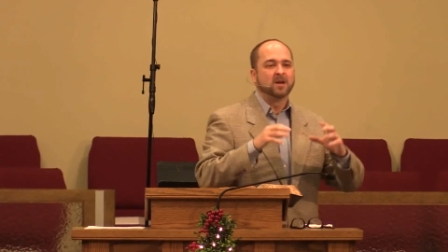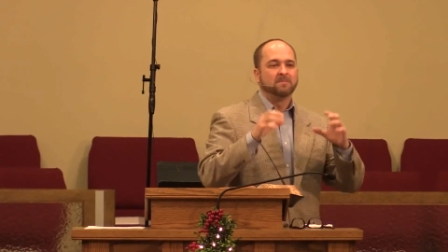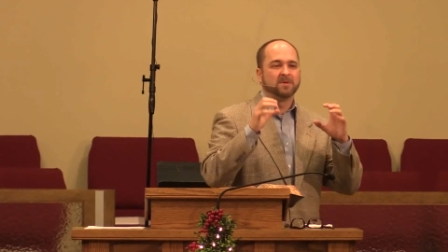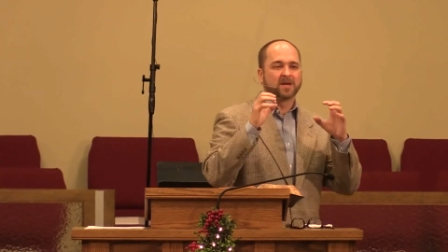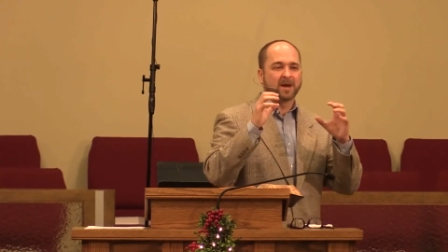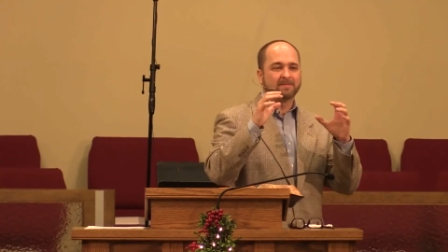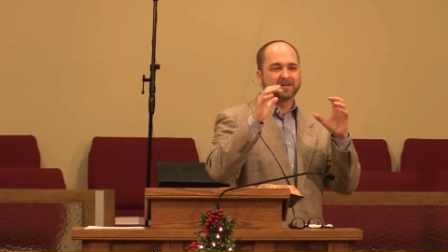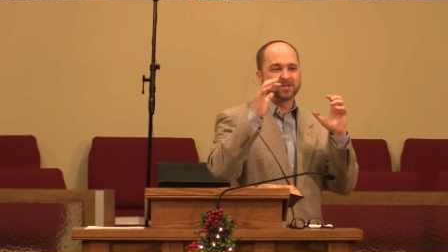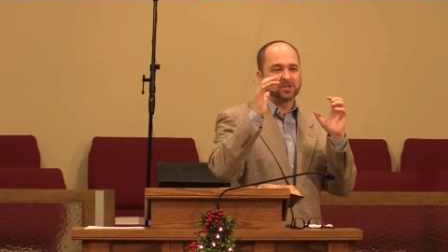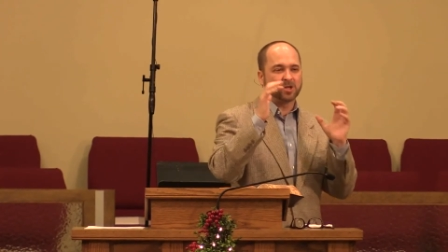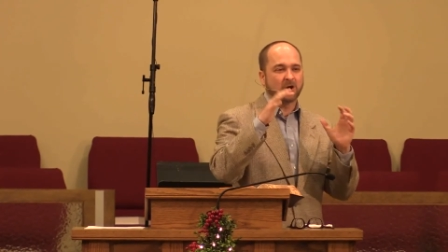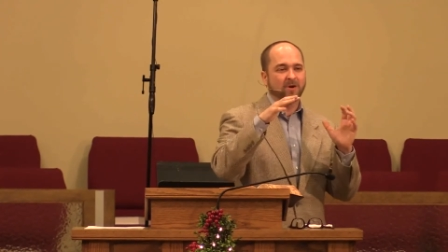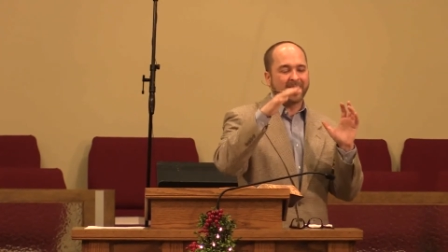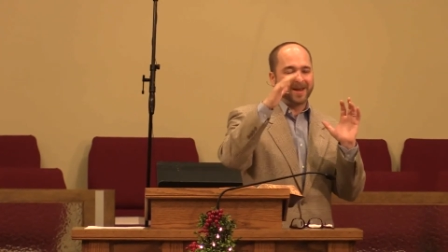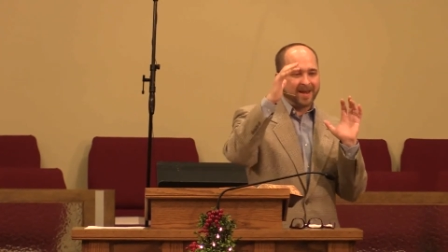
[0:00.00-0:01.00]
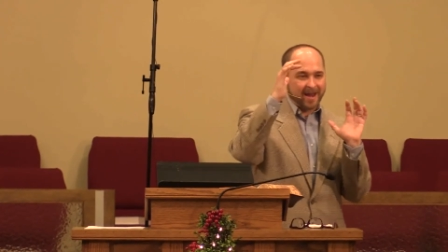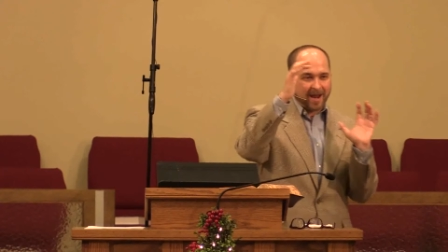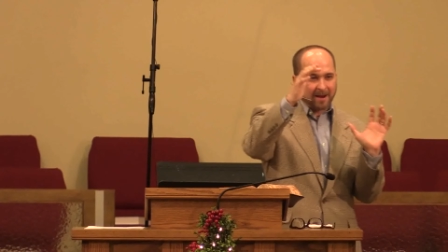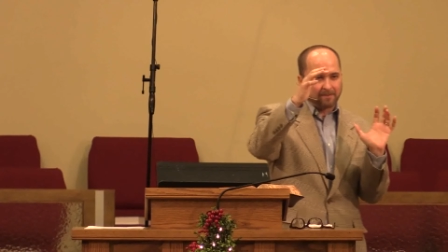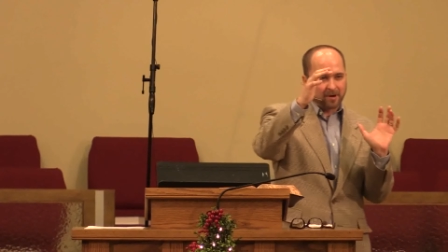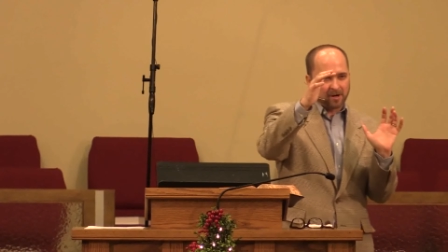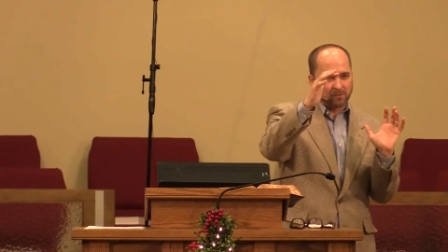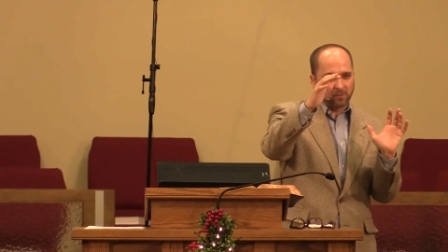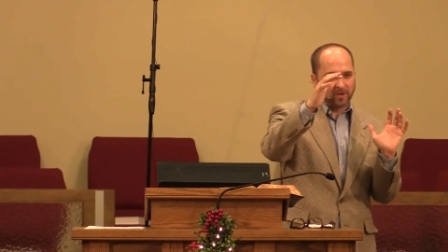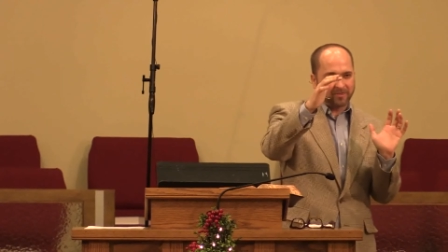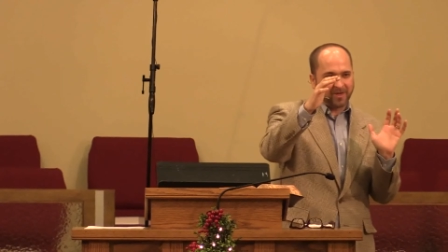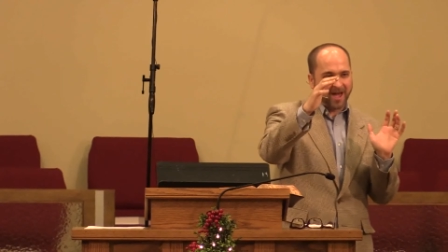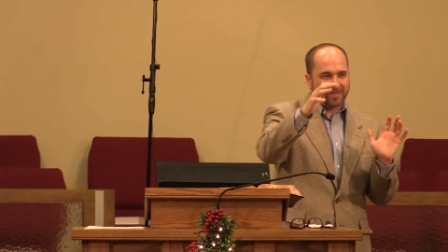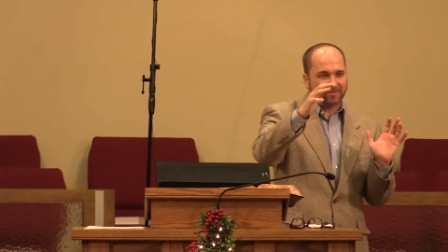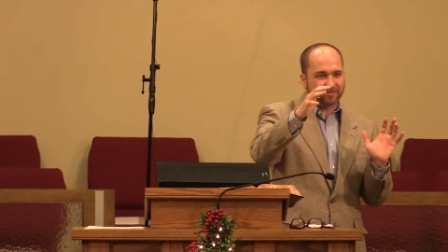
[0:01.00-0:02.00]
becoming so enamored with
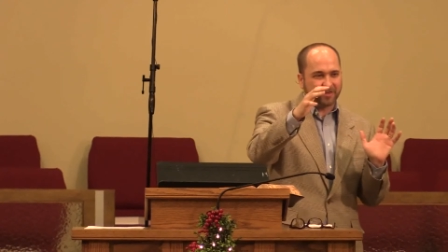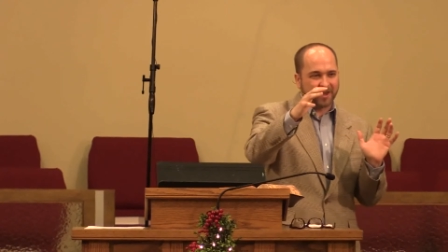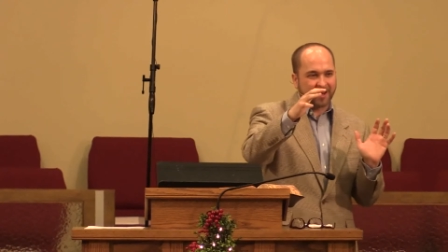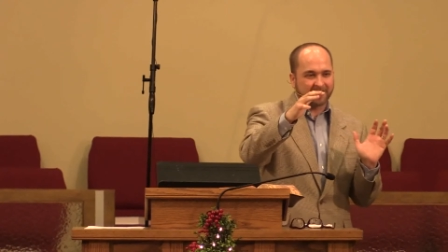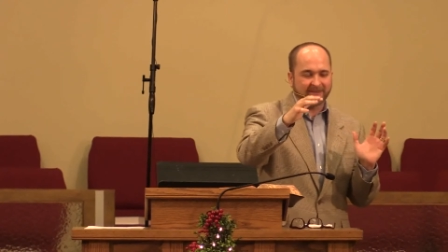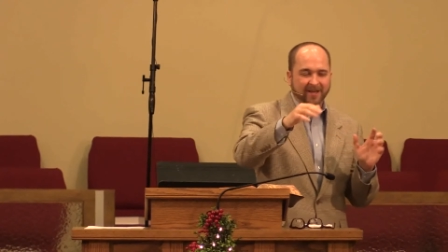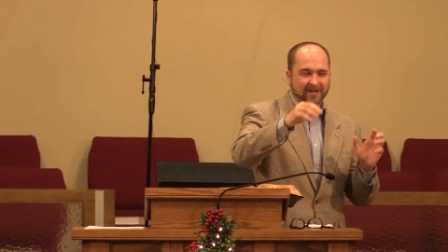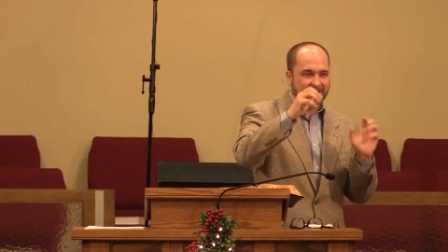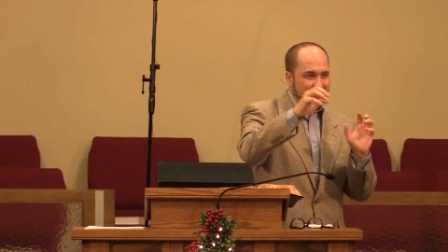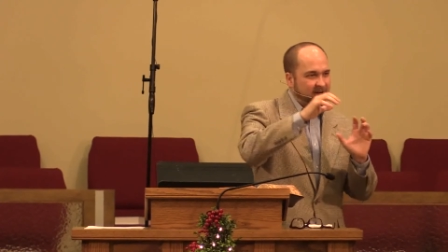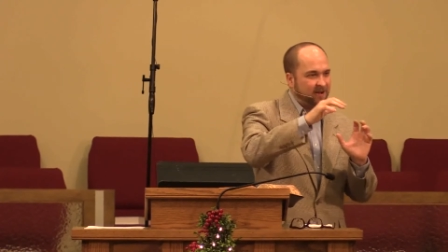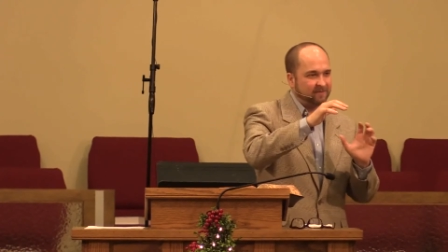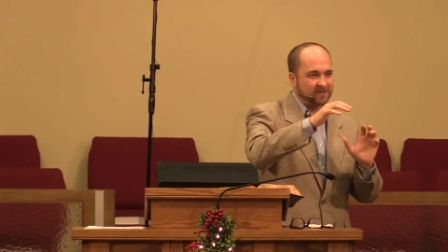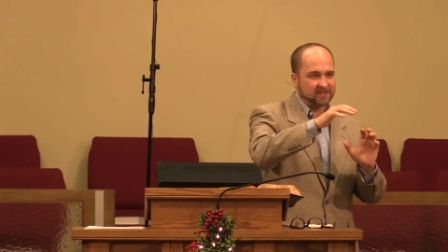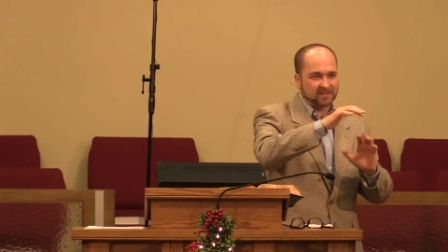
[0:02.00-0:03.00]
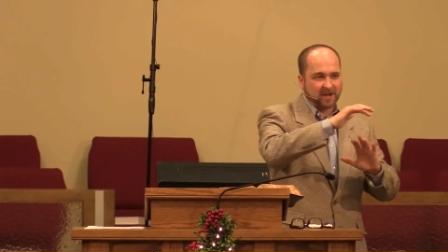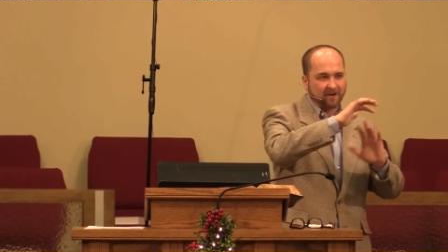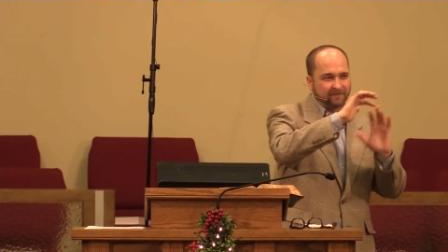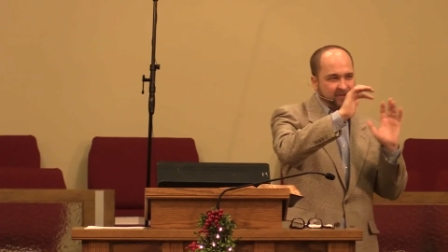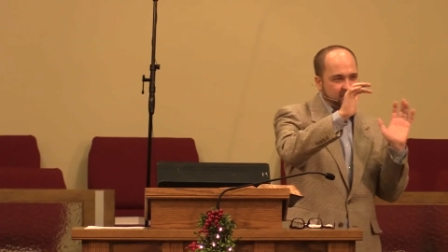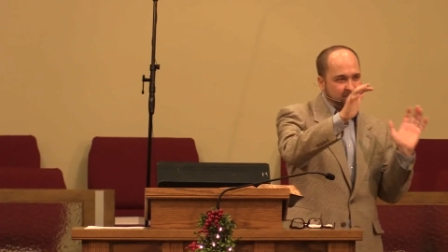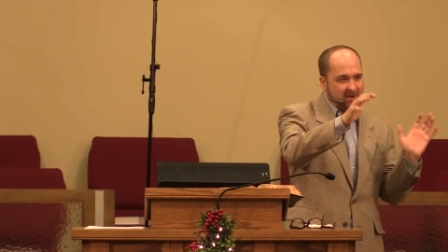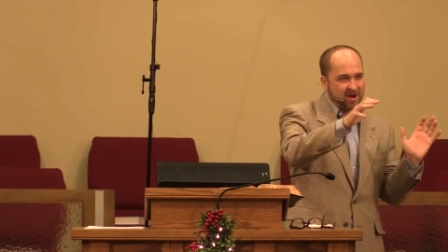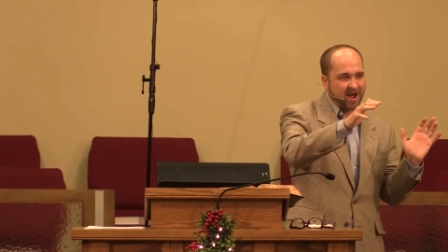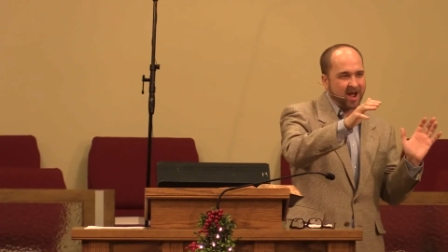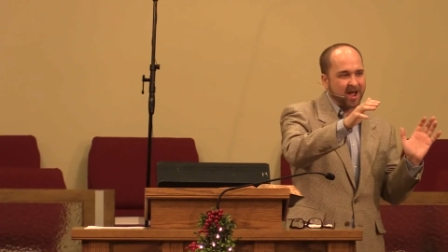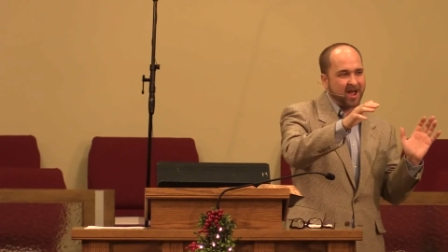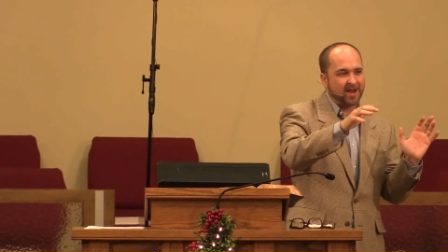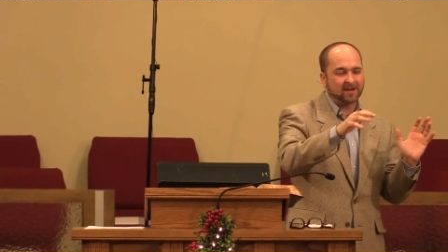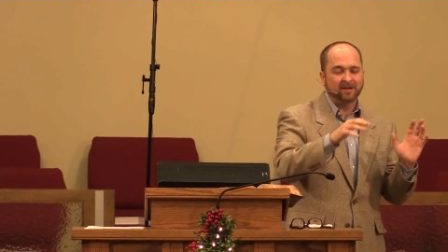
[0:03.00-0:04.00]
that thing that in and of itself is
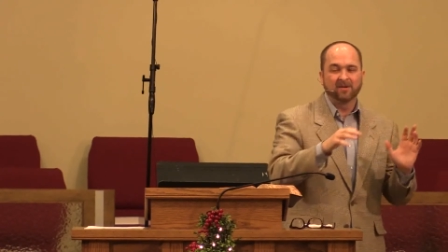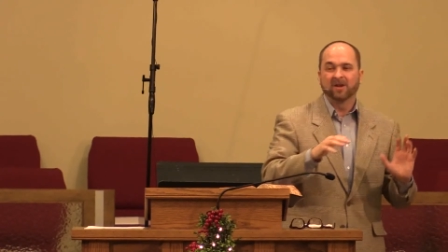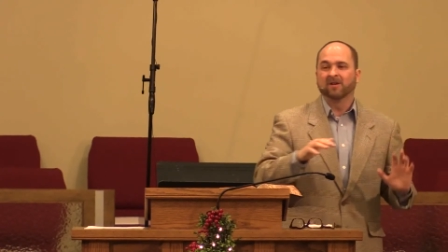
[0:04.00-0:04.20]
benign,